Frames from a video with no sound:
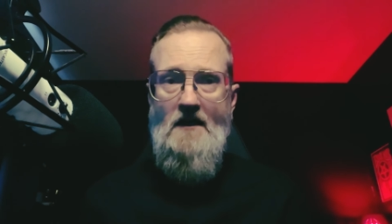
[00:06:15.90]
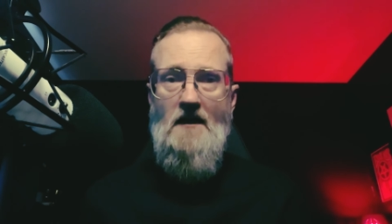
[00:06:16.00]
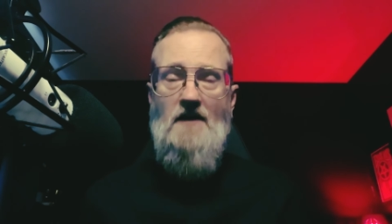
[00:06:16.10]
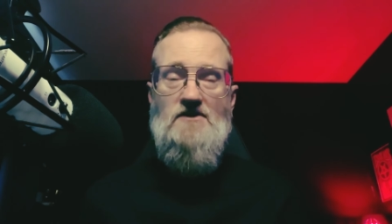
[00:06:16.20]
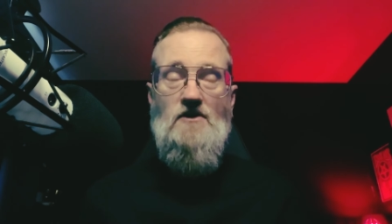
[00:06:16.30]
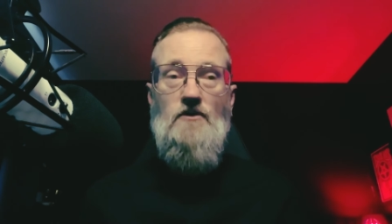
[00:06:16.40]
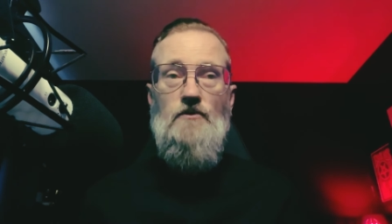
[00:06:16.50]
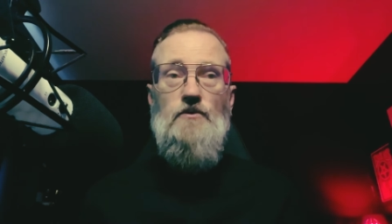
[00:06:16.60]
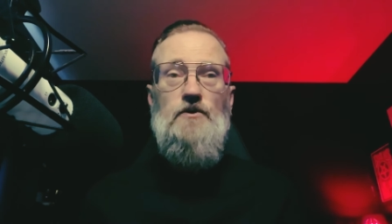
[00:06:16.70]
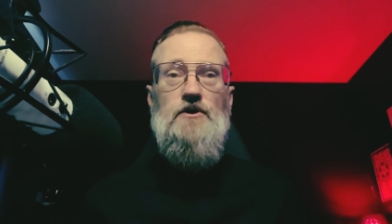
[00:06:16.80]
And
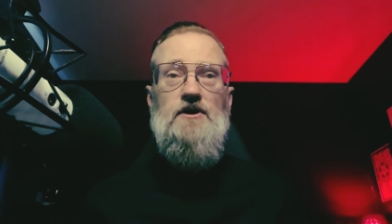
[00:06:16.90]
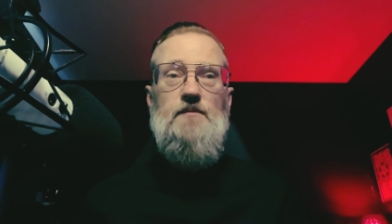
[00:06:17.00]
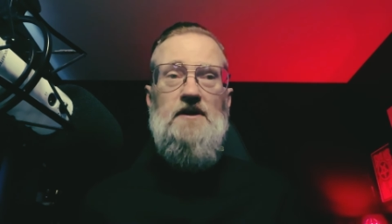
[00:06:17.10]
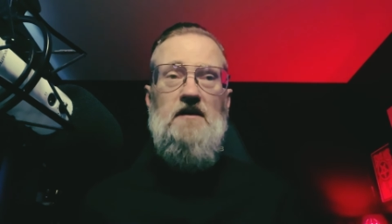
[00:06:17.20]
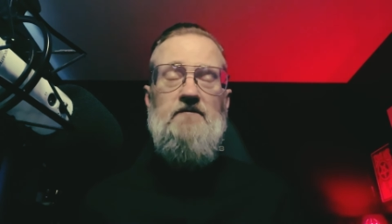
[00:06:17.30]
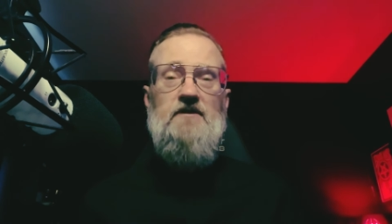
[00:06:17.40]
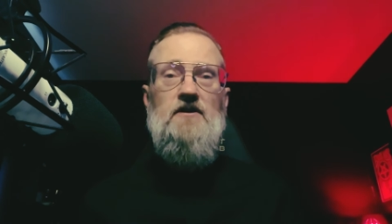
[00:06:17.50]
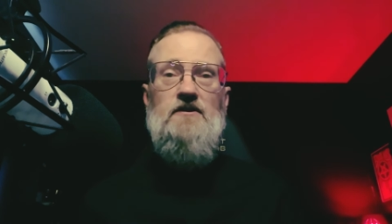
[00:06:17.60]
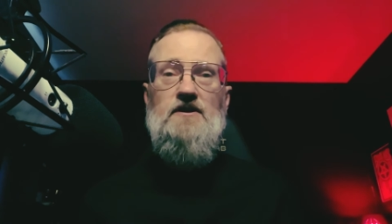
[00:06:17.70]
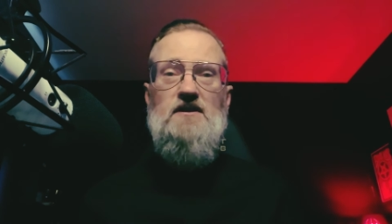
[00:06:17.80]
so he became
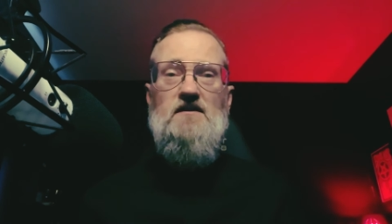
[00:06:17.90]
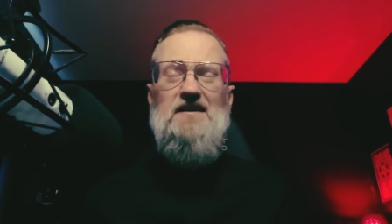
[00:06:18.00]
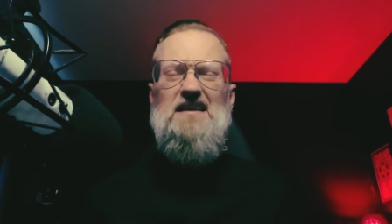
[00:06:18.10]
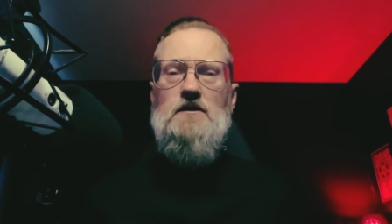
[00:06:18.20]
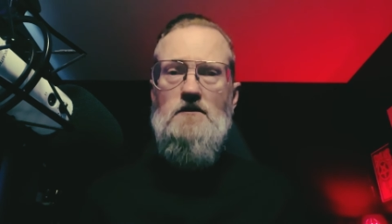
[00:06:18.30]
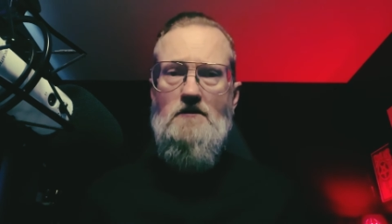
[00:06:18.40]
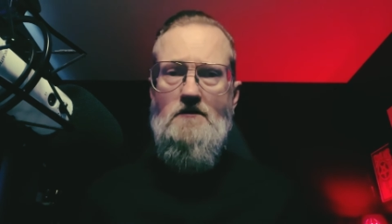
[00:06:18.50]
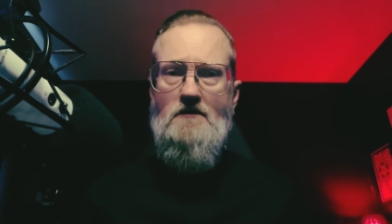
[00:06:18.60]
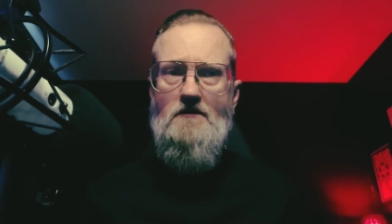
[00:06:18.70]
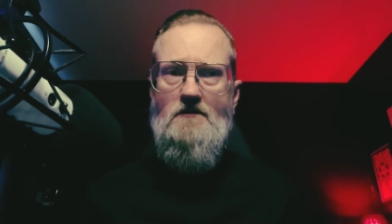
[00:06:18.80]
very
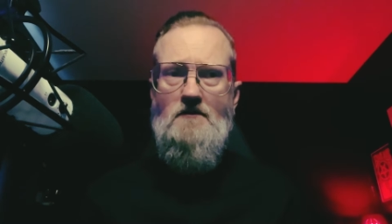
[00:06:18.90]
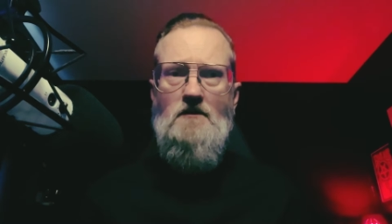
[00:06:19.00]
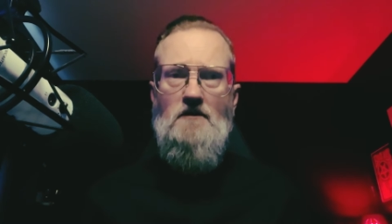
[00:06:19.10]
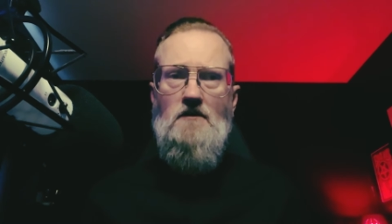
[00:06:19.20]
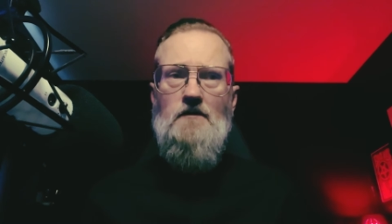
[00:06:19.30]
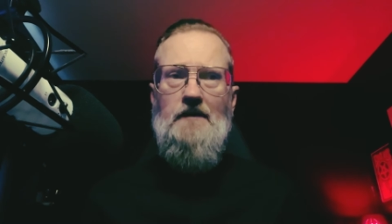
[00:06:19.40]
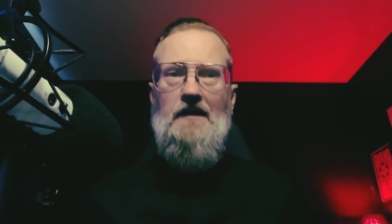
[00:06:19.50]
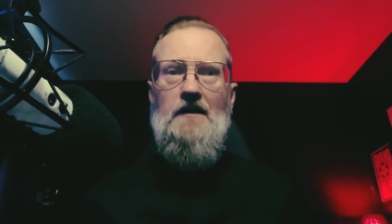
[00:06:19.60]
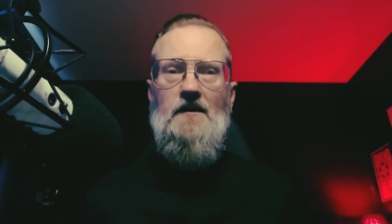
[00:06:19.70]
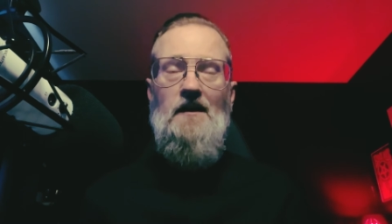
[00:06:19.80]
ill
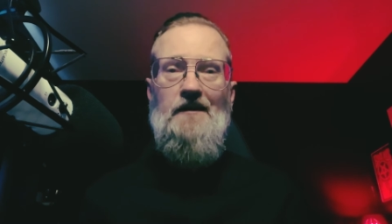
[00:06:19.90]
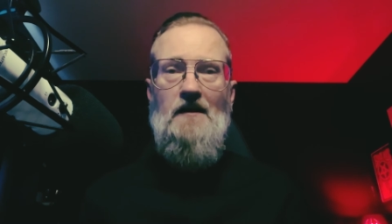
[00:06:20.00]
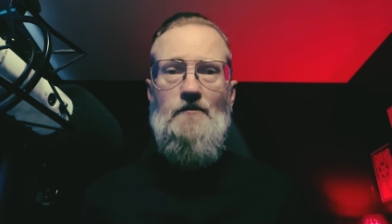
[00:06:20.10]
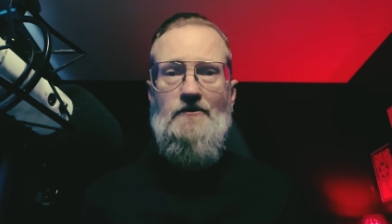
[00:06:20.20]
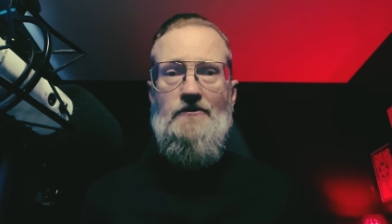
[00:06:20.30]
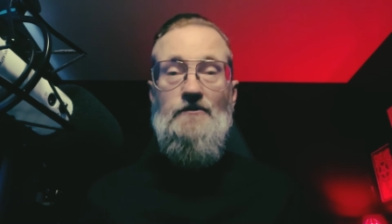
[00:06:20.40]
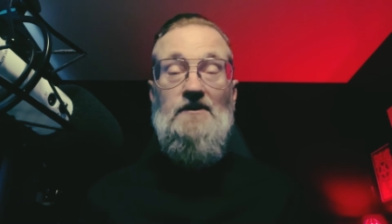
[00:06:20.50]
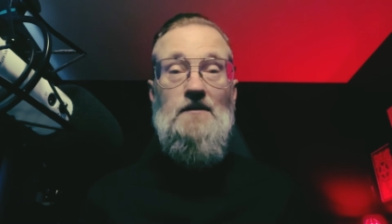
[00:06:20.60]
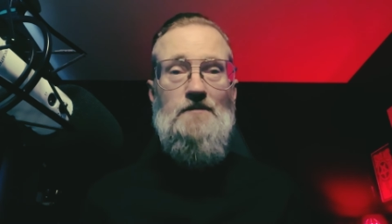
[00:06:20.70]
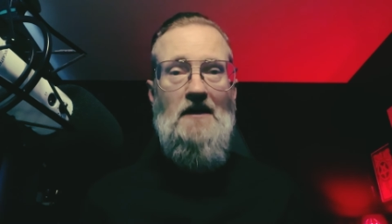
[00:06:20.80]
and unable to
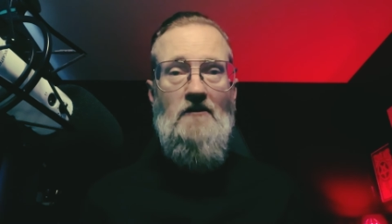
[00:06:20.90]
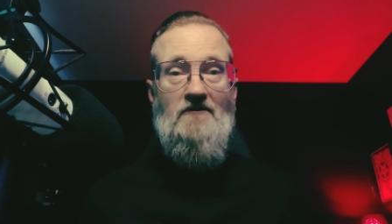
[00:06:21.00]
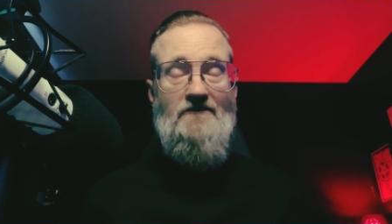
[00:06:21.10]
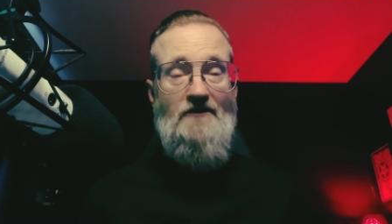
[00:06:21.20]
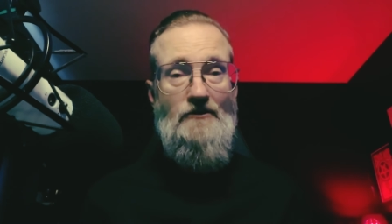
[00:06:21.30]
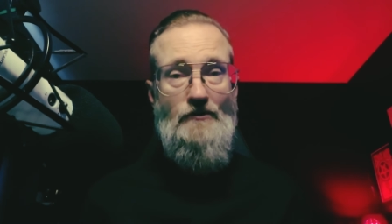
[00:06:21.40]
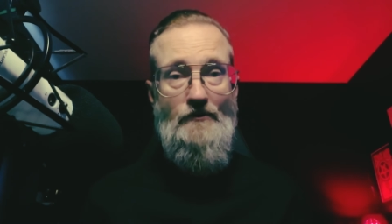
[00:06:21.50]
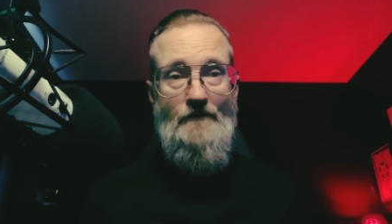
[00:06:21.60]
keep down food.